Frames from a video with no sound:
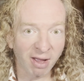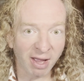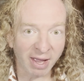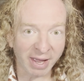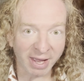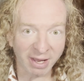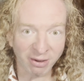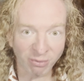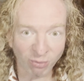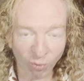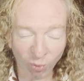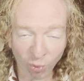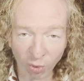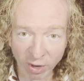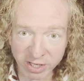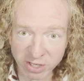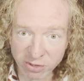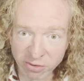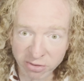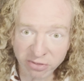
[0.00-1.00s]
And what
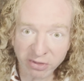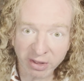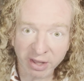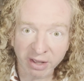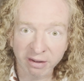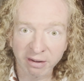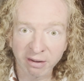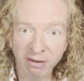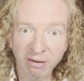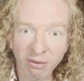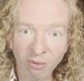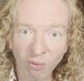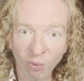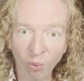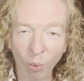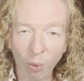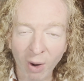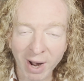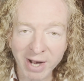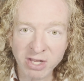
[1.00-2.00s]
do you think?
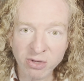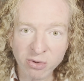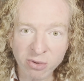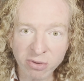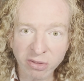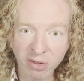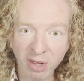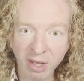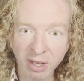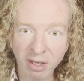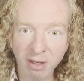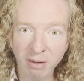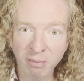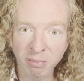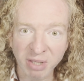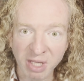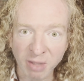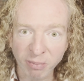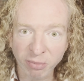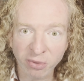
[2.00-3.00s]
Why do you think
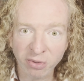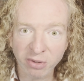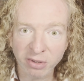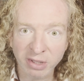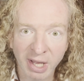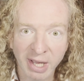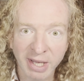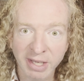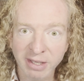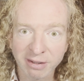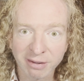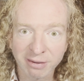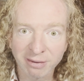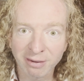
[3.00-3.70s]
people like